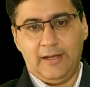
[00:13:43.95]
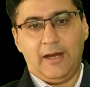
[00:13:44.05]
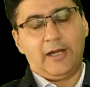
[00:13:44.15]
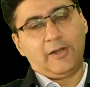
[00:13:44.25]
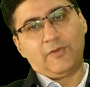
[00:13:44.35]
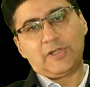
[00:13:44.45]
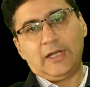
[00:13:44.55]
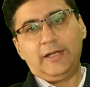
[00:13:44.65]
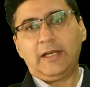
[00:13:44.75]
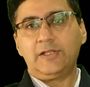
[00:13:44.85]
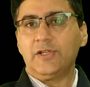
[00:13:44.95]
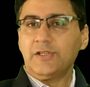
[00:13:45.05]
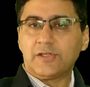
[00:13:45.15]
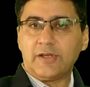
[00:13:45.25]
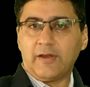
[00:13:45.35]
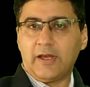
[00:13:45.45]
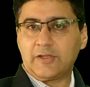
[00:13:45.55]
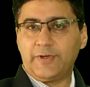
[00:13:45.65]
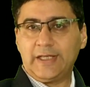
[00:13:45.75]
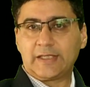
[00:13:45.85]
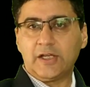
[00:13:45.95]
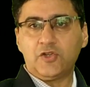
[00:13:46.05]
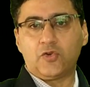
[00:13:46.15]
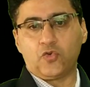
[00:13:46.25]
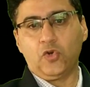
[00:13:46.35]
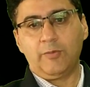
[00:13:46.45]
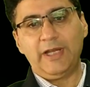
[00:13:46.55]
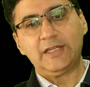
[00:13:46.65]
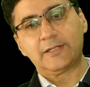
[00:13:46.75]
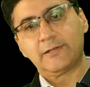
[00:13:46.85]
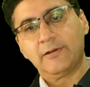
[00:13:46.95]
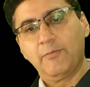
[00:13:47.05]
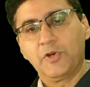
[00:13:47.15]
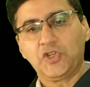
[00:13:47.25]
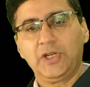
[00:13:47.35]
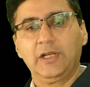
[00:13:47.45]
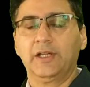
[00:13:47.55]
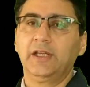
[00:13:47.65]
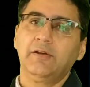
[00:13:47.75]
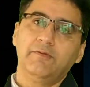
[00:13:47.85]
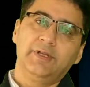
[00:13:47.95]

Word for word: Artificial intelligence, as we discussed, rule-based machine learning.